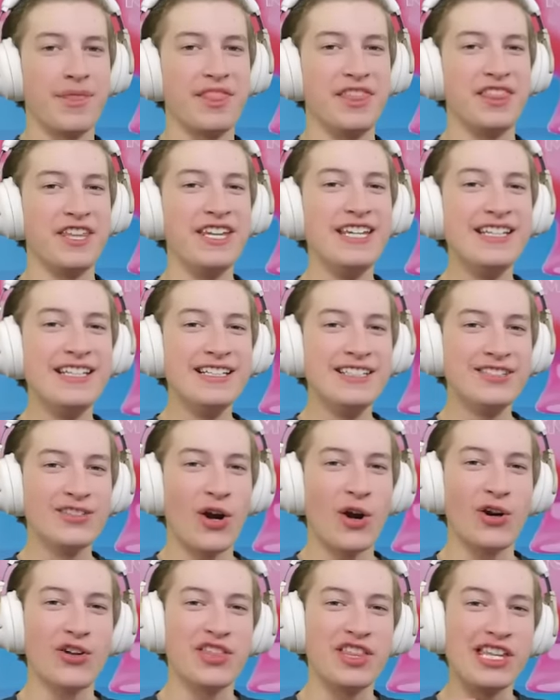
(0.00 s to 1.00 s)
These
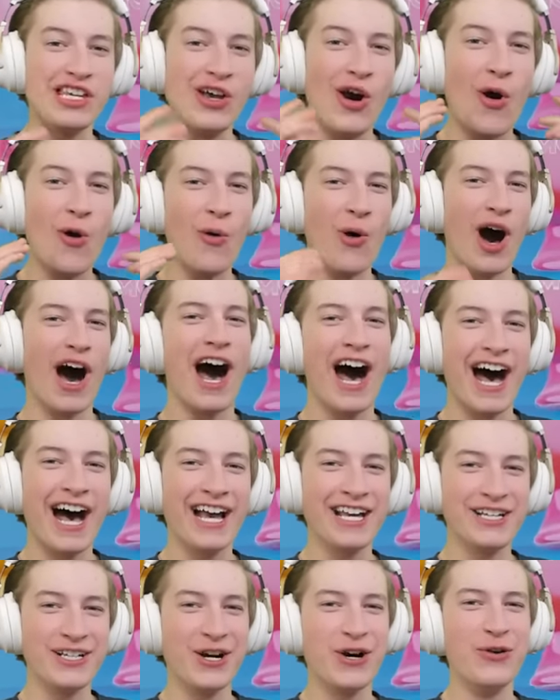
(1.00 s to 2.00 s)
are the
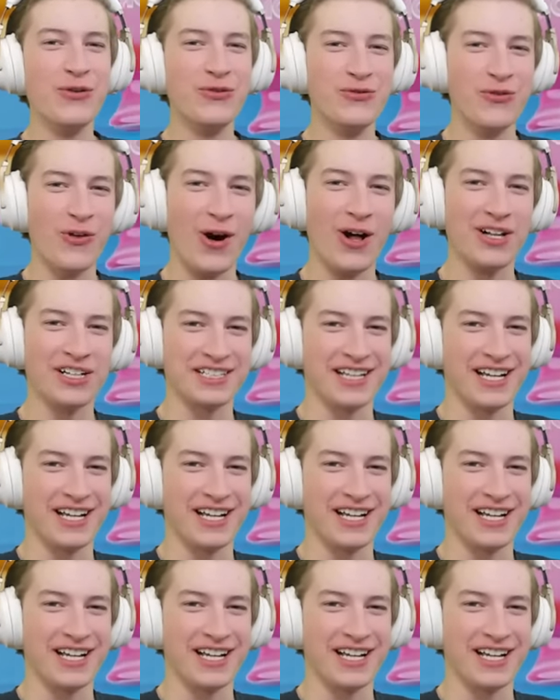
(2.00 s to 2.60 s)
Ohio Fall